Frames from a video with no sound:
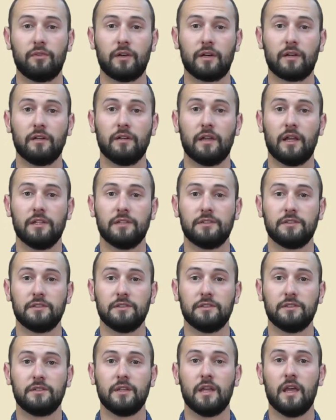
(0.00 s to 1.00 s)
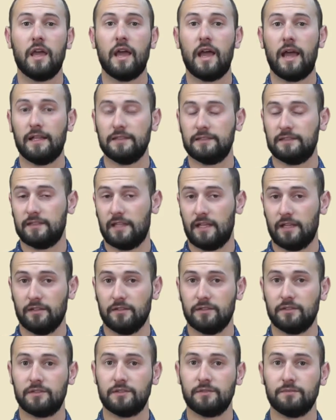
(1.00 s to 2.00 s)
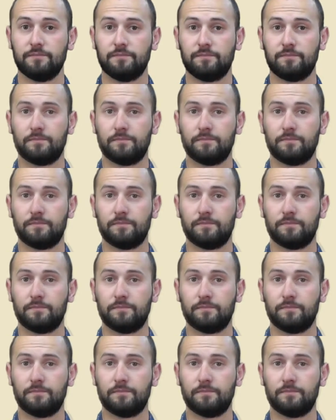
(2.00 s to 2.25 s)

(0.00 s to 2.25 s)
regulations and standards.